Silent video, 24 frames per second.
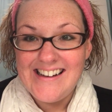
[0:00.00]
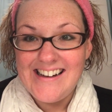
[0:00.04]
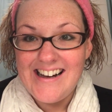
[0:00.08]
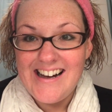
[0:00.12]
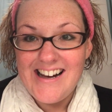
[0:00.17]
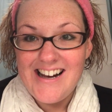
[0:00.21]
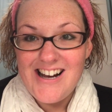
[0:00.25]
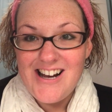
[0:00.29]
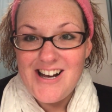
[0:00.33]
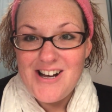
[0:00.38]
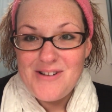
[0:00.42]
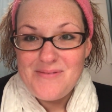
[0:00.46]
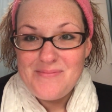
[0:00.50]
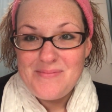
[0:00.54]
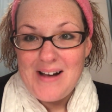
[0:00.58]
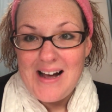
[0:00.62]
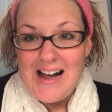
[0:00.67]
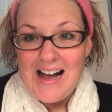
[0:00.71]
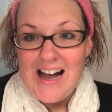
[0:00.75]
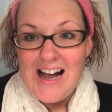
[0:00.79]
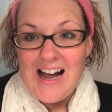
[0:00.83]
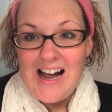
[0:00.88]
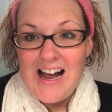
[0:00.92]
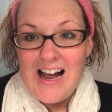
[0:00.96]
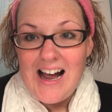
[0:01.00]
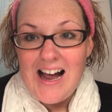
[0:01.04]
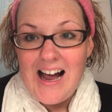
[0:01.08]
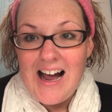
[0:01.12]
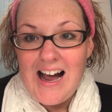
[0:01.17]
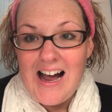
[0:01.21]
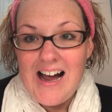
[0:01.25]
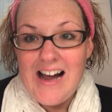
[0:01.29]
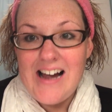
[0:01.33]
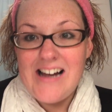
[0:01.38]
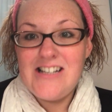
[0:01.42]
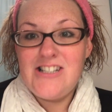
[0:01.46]

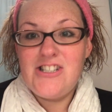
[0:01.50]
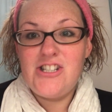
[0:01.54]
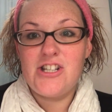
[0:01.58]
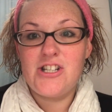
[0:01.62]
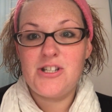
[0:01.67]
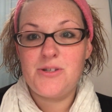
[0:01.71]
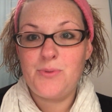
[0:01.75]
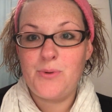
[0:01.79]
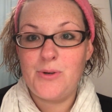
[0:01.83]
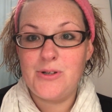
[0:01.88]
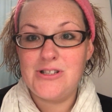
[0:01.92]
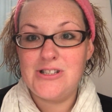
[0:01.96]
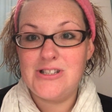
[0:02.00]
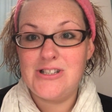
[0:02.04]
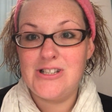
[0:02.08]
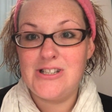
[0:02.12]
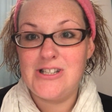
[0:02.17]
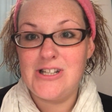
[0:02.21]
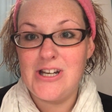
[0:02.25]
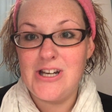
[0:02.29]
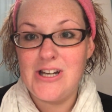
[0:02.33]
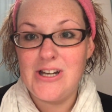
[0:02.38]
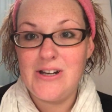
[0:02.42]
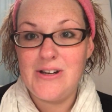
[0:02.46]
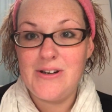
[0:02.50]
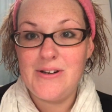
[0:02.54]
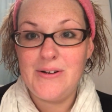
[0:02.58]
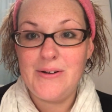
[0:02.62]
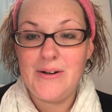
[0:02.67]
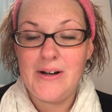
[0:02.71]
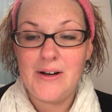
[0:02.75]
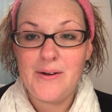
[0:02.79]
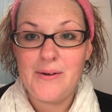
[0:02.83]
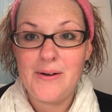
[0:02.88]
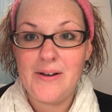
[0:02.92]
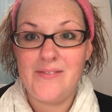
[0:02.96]
I just wanted to do
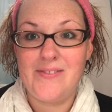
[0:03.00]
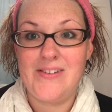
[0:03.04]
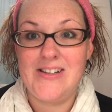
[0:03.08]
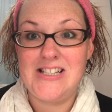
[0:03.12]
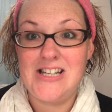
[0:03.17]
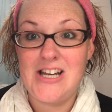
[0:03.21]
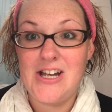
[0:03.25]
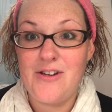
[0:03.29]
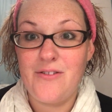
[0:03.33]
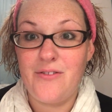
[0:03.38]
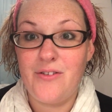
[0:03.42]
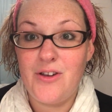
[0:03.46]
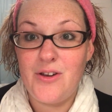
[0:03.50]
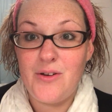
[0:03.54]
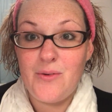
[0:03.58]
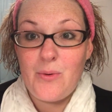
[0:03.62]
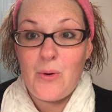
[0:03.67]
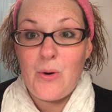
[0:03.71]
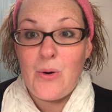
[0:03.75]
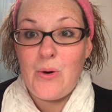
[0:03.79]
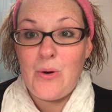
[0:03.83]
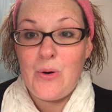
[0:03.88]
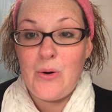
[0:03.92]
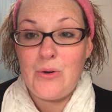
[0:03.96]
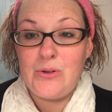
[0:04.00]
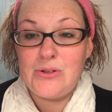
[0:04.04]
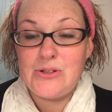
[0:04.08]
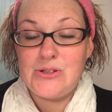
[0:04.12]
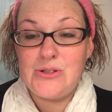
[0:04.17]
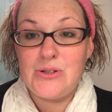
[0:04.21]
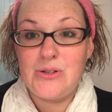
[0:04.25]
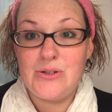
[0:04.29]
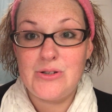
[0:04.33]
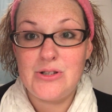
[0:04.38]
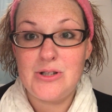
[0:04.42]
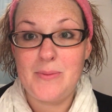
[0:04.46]
a quick video for you all to
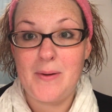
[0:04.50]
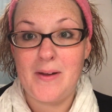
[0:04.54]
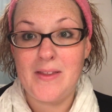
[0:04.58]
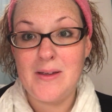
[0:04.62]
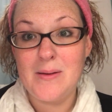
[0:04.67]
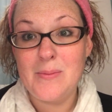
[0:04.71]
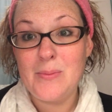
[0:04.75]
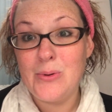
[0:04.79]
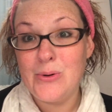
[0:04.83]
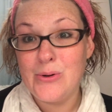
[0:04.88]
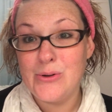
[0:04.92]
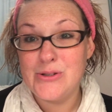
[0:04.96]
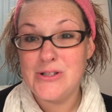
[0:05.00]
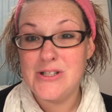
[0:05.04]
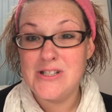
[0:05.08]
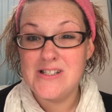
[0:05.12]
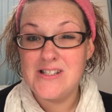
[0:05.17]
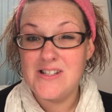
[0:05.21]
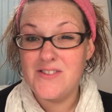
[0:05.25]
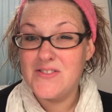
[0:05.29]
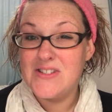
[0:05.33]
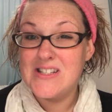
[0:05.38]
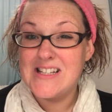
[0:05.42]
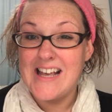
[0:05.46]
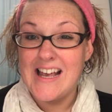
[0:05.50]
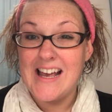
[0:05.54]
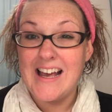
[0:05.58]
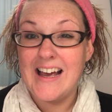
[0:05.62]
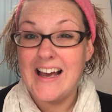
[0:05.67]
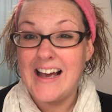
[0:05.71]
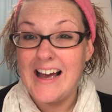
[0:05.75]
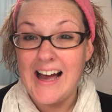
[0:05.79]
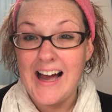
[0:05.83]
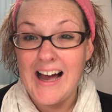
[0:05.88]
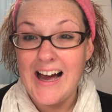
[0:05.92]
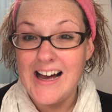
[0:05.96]
talk to you about the importance of
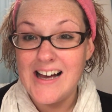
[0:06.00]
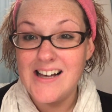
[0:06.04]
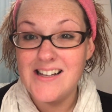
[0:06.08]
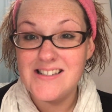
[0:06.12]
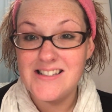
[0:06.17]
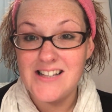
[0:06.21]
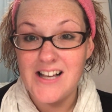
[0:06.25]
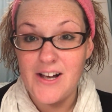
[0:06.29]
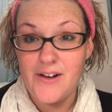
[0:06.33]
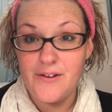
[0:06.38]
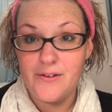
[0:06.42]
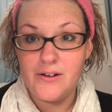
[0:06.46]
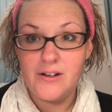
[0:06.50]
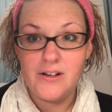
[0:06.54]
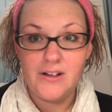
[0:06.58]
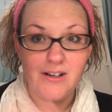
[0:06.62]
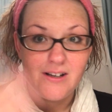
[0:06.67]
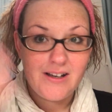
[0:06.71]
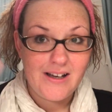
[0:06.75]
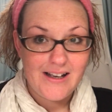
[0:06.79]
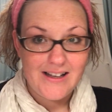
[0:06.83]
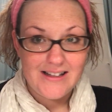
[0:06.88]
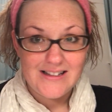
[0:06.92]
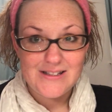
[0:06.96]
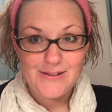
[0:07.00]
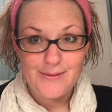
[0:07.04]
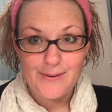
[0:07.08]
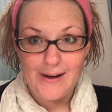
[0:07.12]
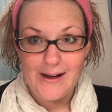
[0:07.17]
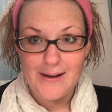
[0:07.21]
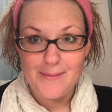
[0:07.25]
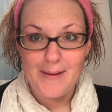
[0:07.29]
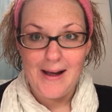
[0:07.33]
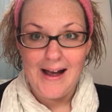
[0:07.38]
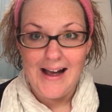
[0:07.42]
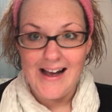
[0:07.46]
skincare. So, hence
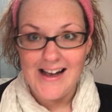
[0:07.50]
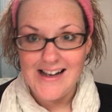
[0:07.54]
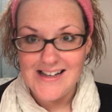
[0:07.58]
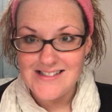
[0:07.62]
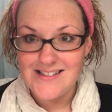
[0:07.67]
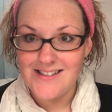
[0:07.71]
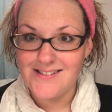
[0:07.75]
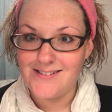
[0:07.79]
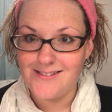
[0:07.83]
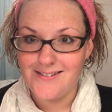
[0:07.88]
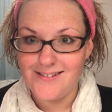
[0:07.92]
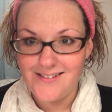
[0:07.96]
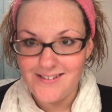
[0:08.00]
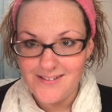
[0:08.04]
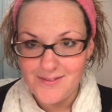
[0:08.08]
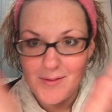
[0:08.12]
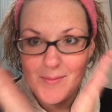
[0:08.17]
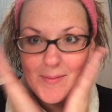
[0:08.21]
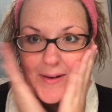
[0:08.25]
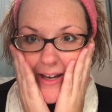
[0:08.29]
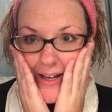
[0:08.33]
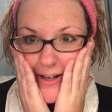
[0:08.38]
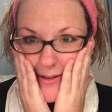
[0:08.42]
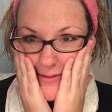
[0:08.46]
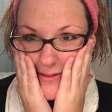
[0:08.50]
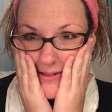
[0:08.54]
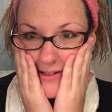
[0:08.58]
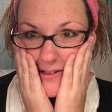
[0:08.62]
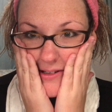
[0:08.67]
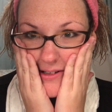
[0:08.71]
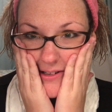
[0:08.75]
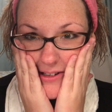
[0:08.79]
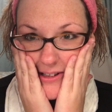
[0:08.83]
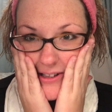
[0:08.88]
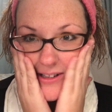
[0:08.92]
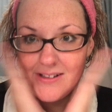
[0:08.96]
why my hair's not done, my makeup's not
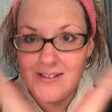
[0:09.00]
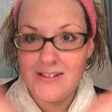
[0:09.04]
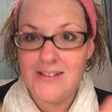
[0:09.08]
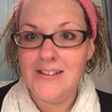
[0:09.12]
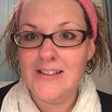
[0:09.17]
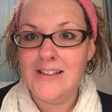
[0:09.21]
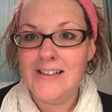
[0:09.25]
done.